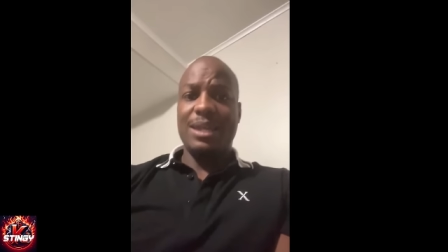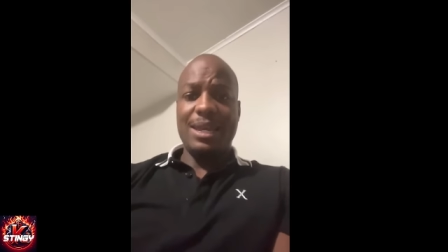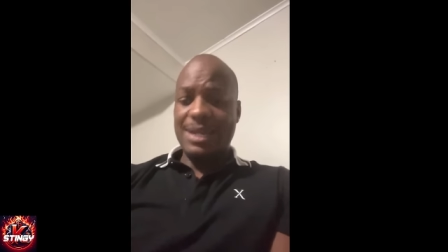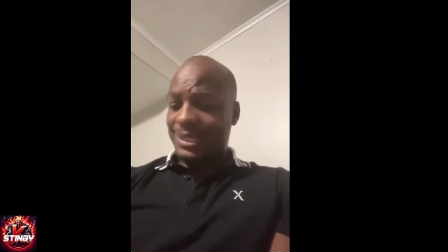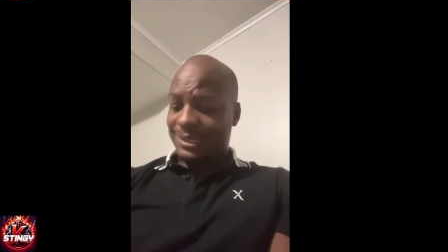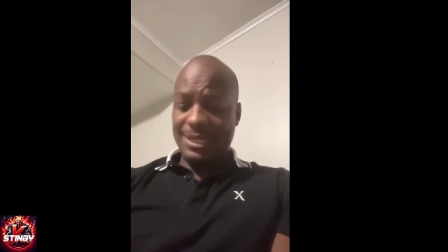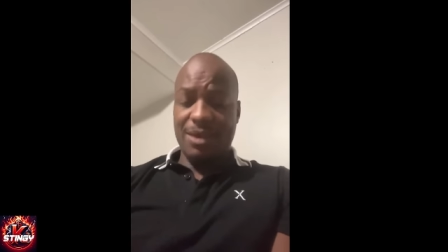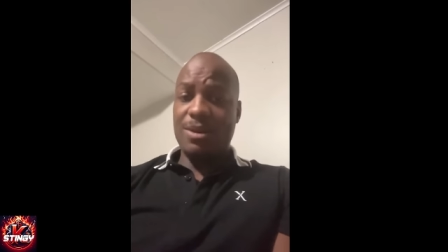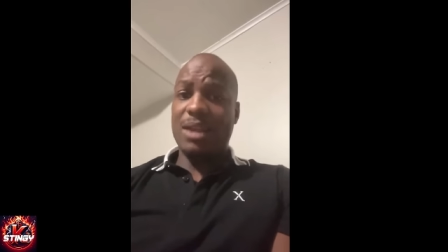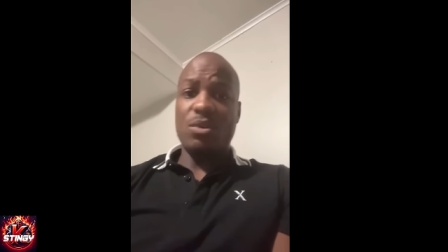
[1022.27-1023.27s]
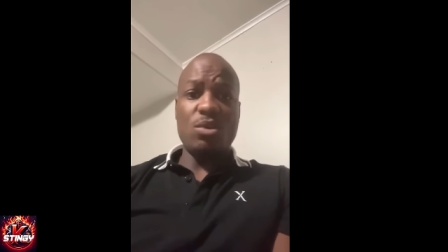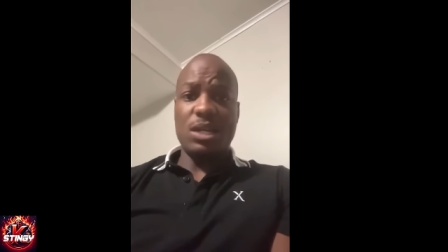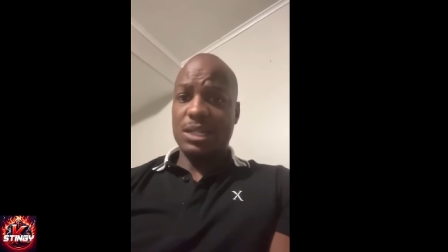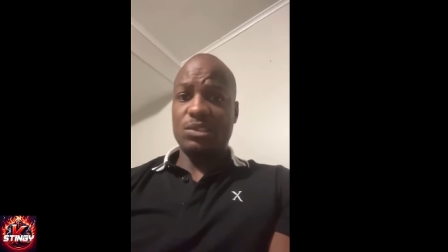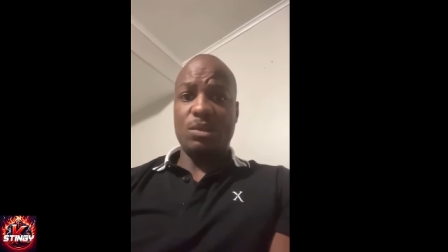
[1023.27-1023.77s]
And they see I don't got no
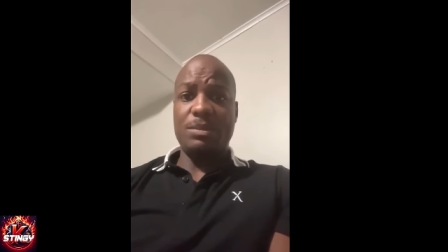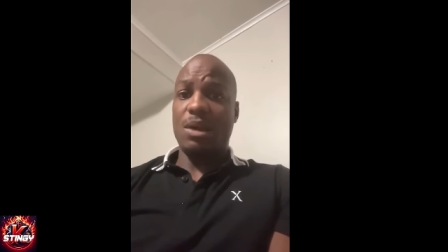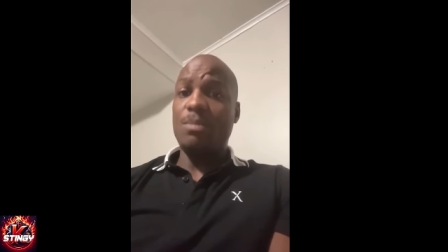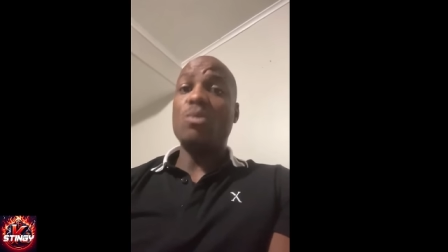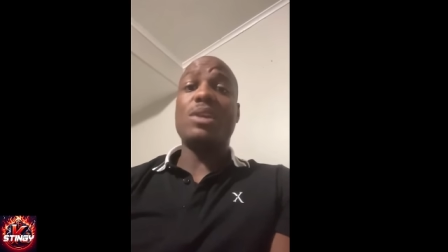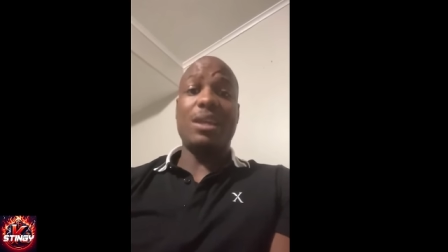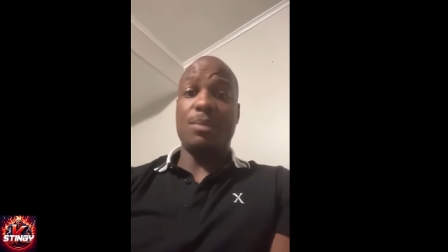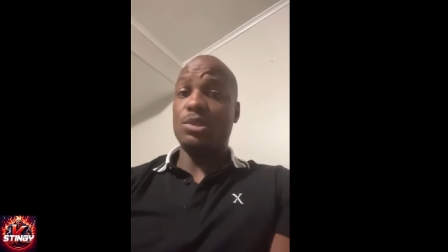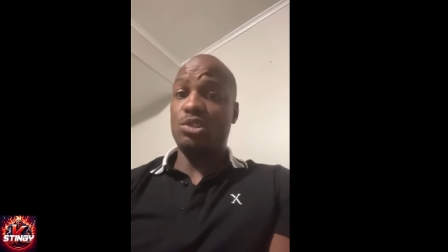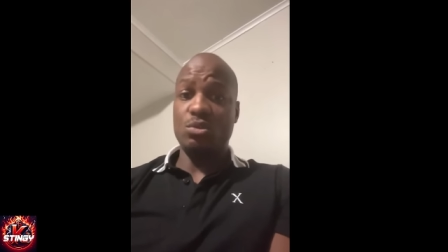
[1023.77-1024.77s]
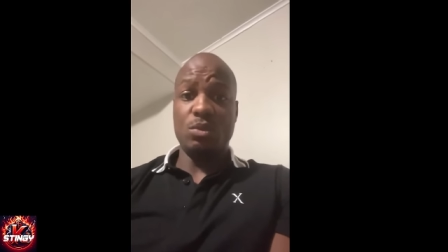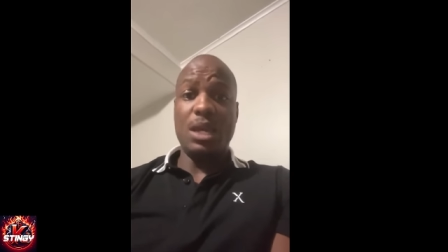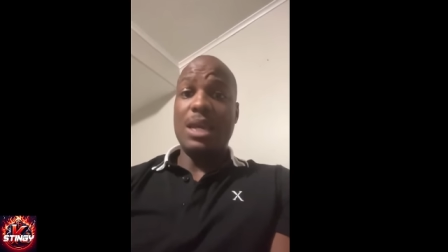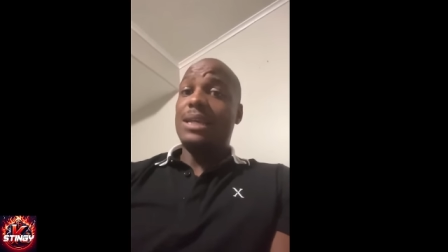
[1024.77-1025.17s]
guns on me. I'm on camera too.